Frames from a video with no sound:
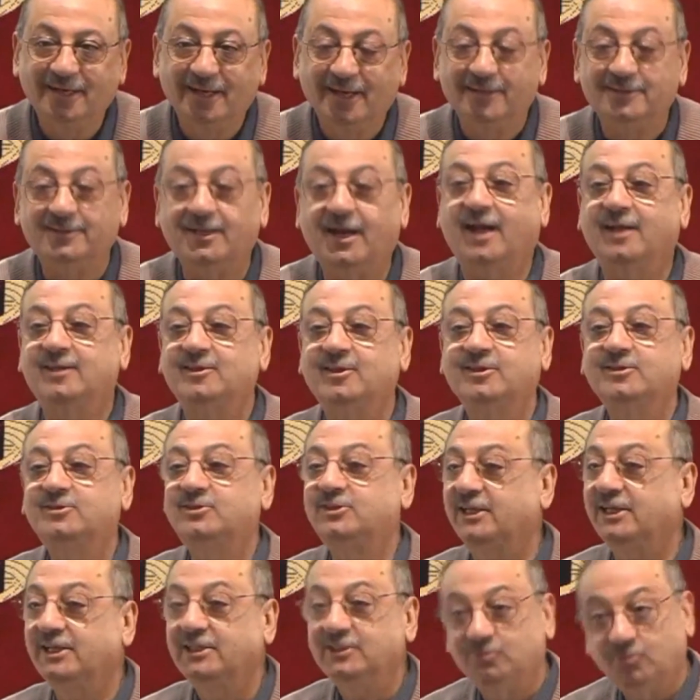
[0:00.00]
The other
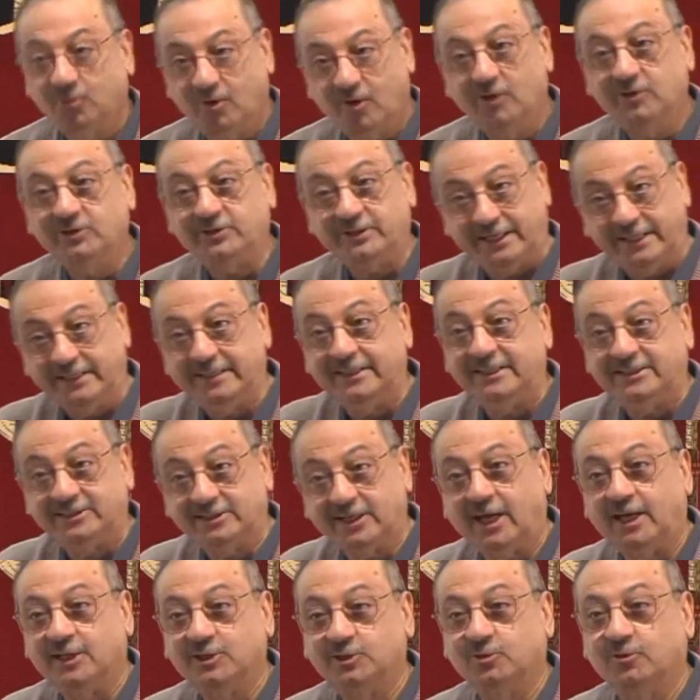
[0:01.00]
change was in this
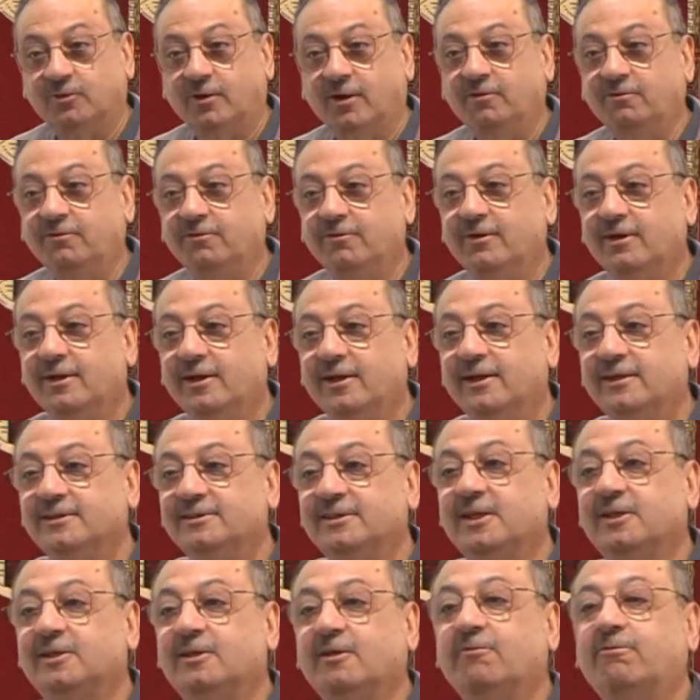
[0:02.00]
ajwaf
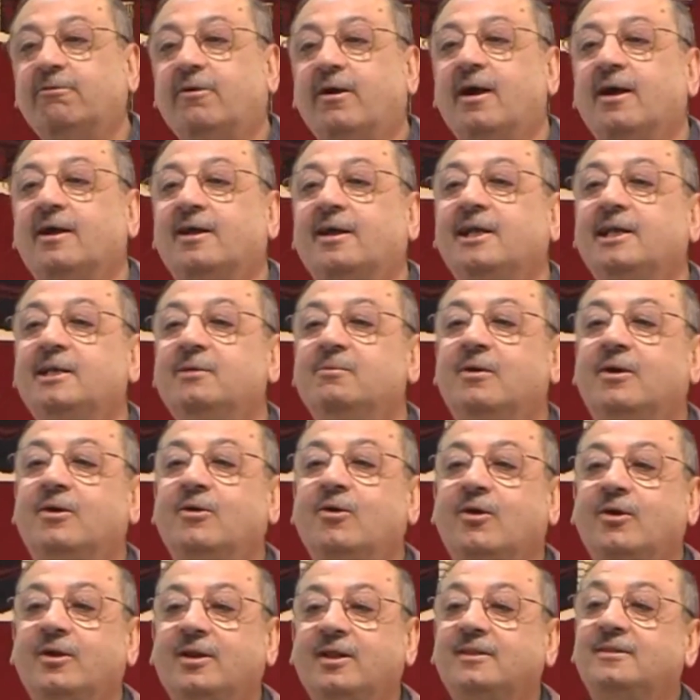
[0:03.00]
that the fa kalima
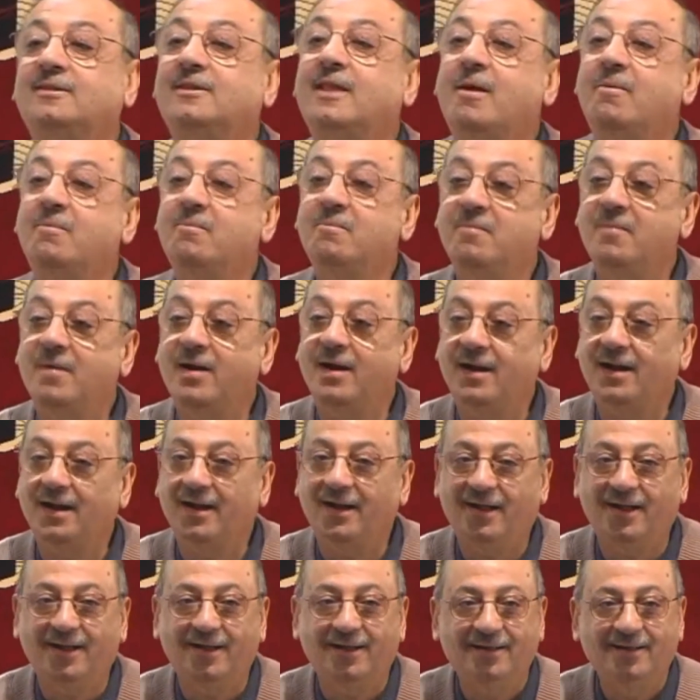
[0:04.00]
got a dhamma.
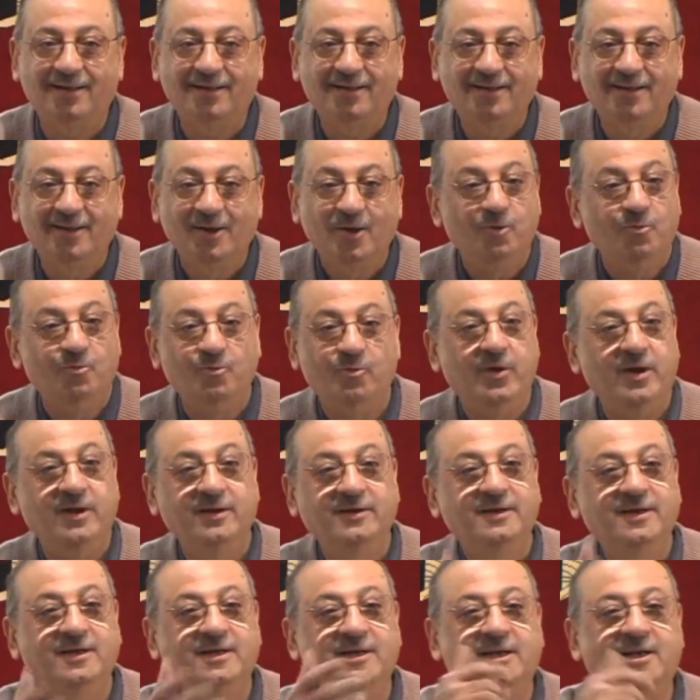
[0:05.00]
When
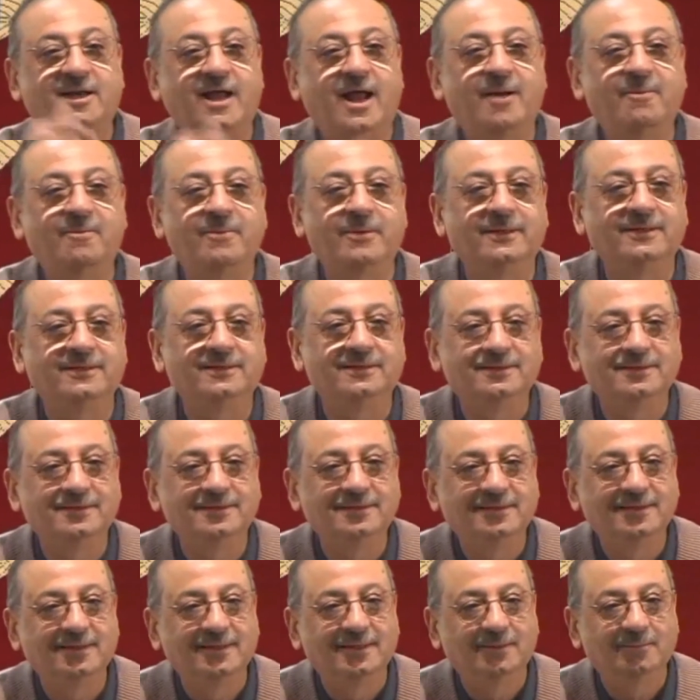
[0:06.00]
did it happen?
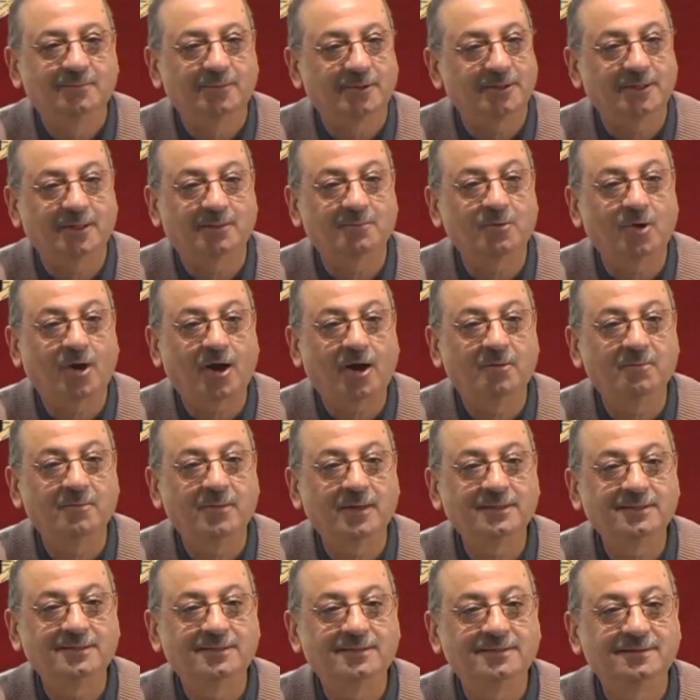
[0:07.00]
Brother Muhammad?